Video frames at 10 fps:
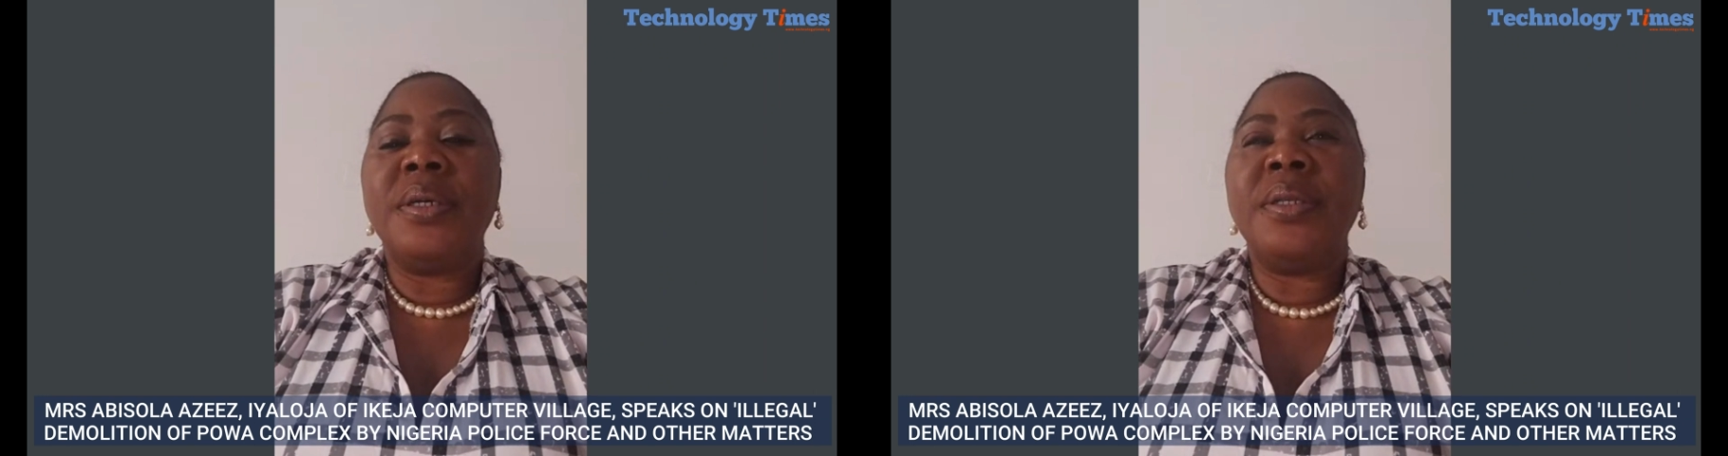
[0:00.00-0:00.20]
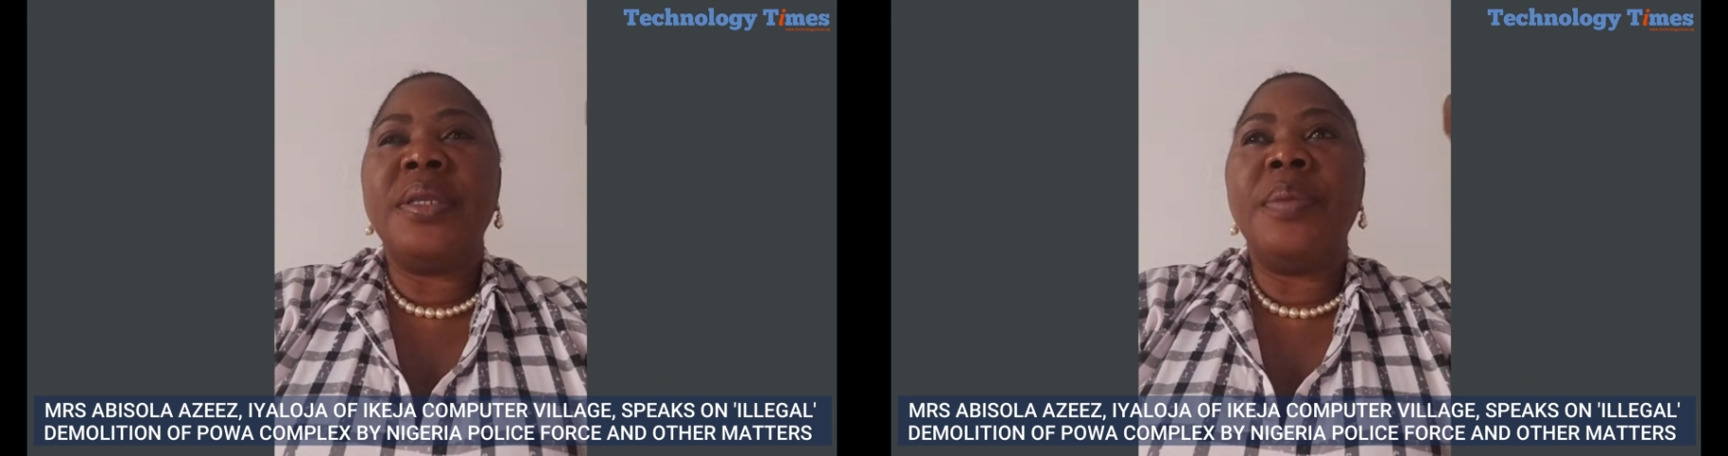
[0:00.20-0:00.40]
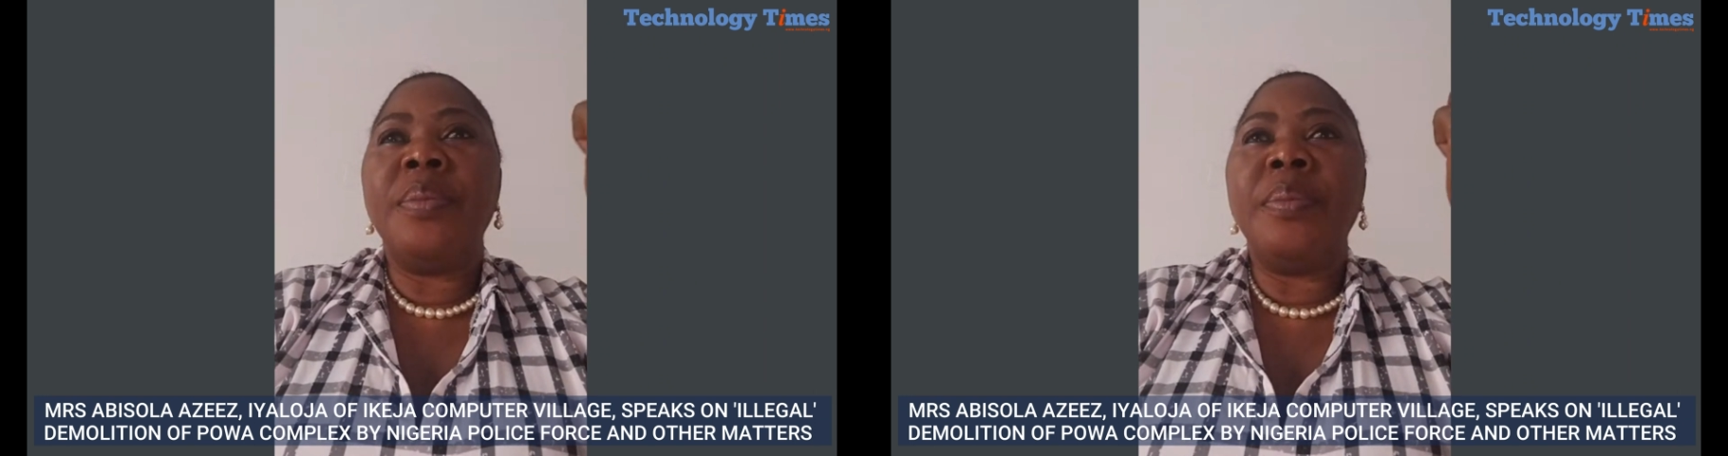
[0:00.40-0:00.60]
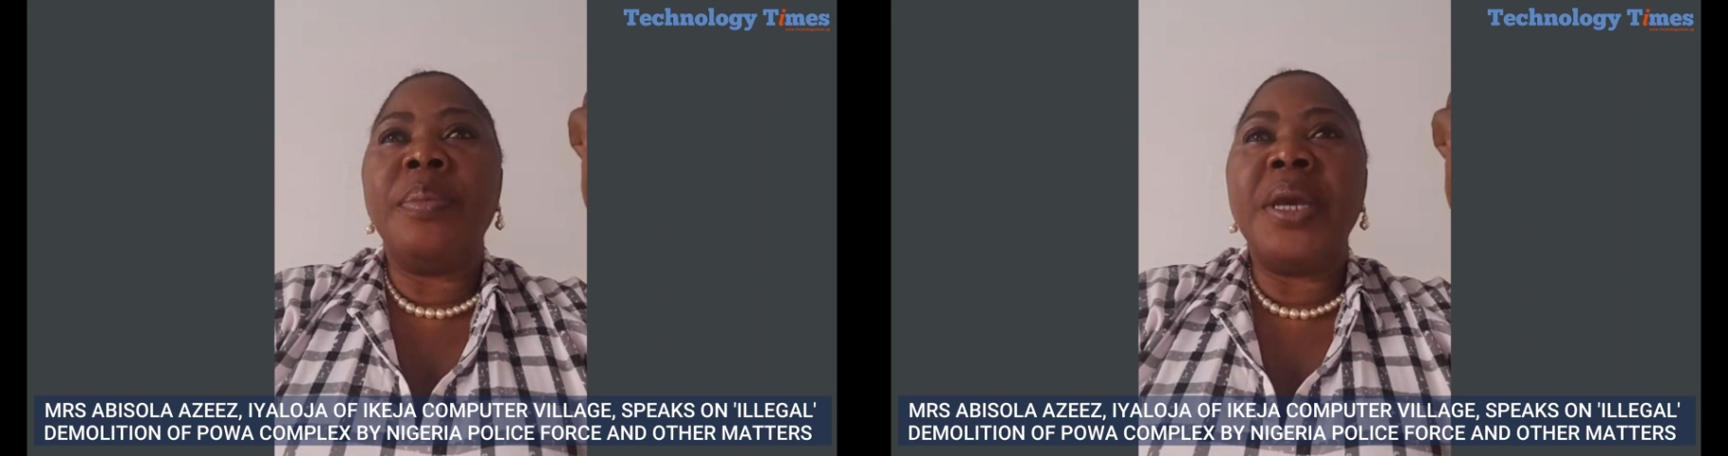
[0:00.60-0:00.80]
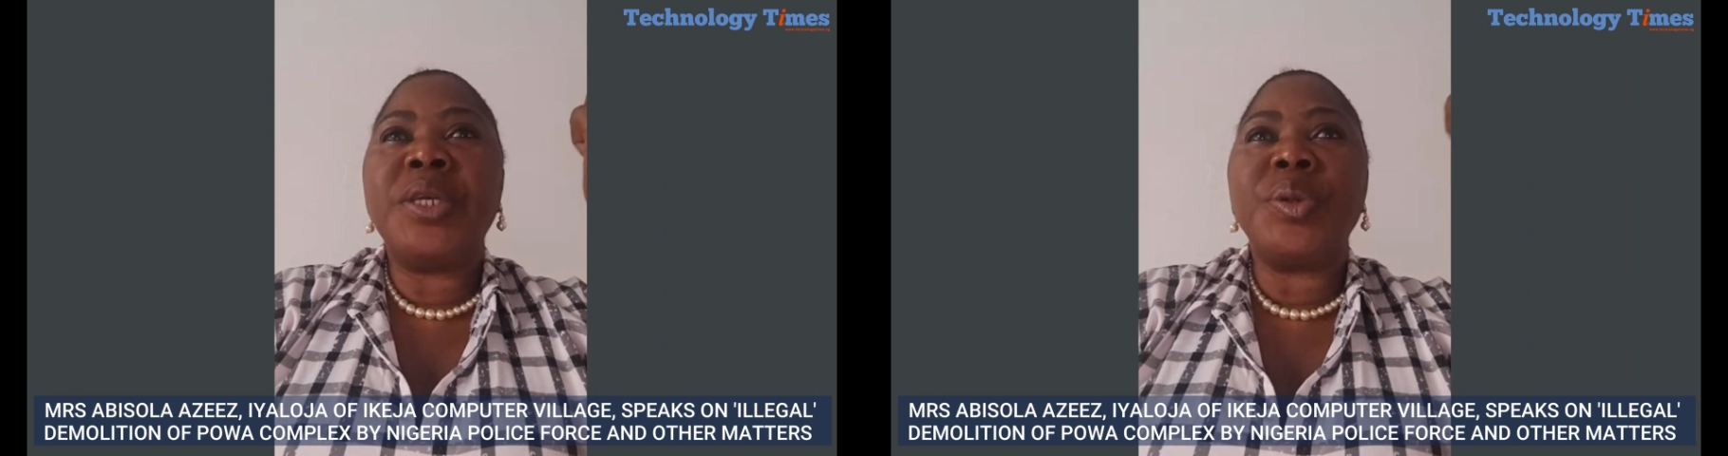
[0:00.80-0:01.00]
They
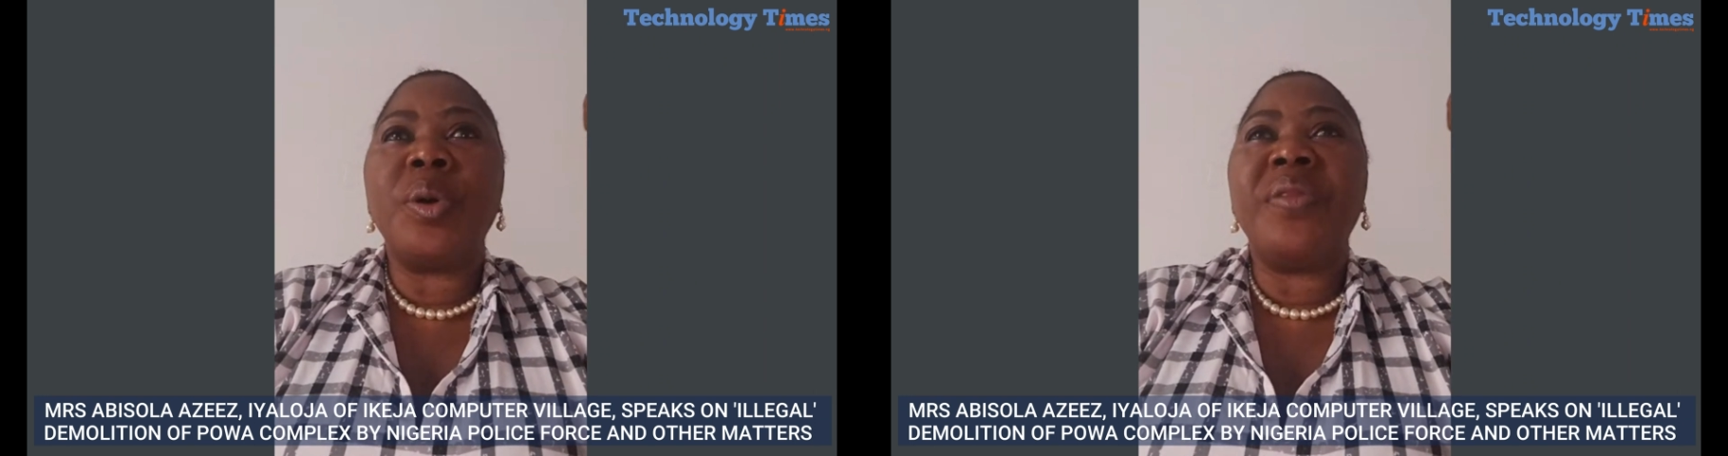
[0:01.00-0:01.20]
make sure